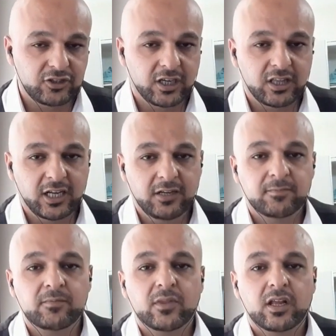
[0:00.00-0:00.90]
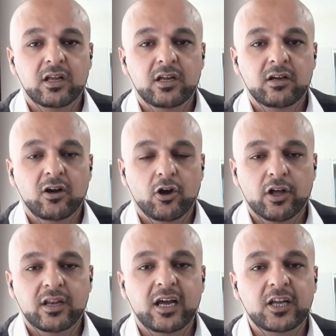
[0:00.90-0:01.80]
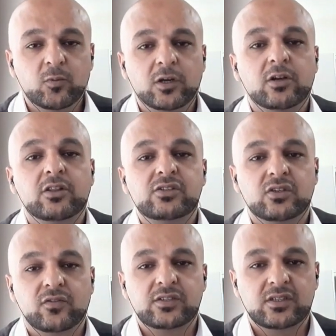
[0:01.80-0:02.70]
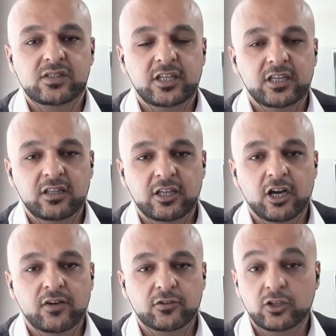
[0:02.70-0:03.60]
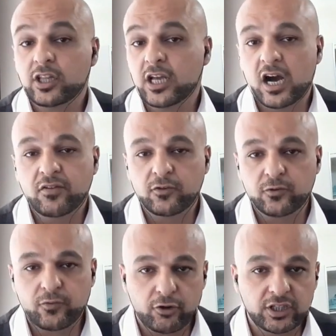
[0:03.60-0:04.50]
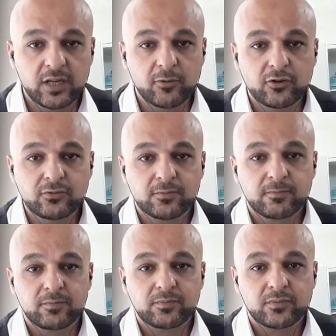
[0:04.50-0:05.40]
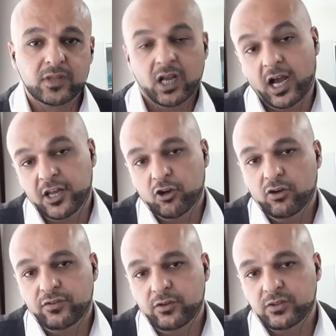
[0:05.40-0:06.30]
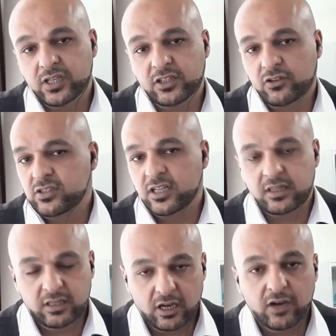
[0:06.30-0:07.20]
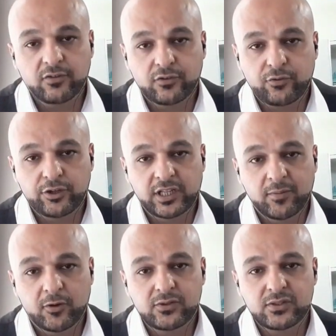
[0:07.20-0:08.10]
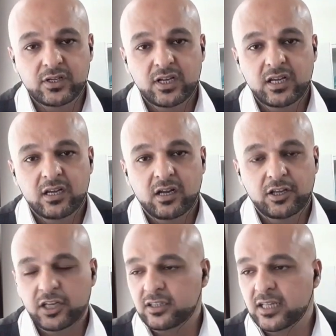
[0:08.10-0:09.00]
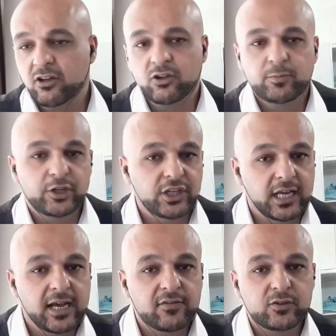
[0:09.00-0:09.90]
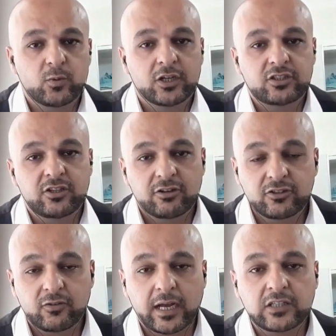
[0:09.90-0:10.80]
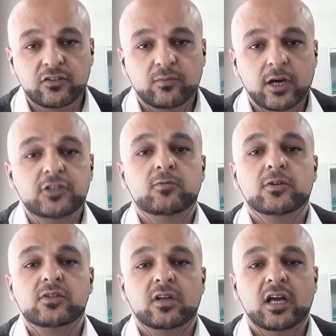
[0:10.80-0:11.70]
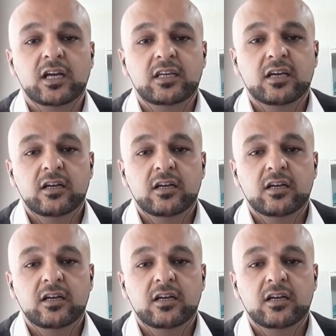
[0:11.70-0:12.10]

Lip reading: that. Online, what are the services they offer? Do they offer free demo? I know a few centers that offer free demos. You can download PDFs, watch their interactive modules online,